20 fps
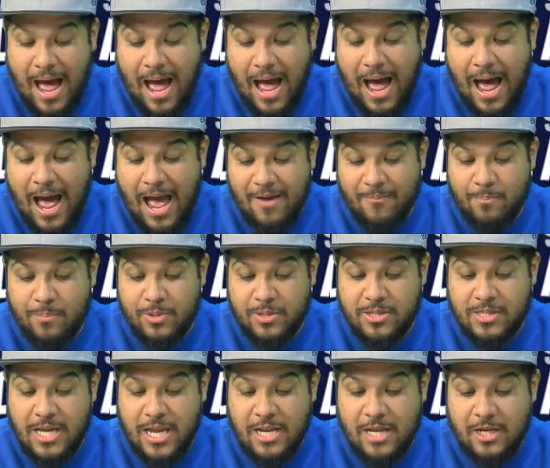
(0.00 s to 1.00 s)
high
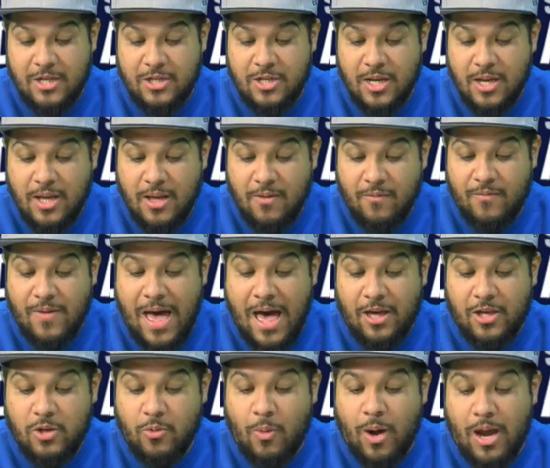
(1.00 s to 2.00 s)
percentage
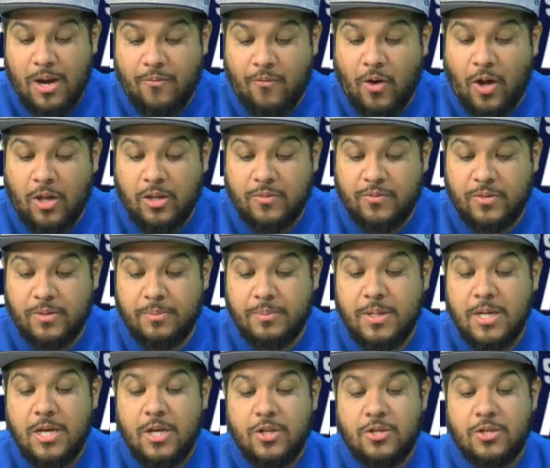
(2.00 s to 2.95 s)
value out of all of them.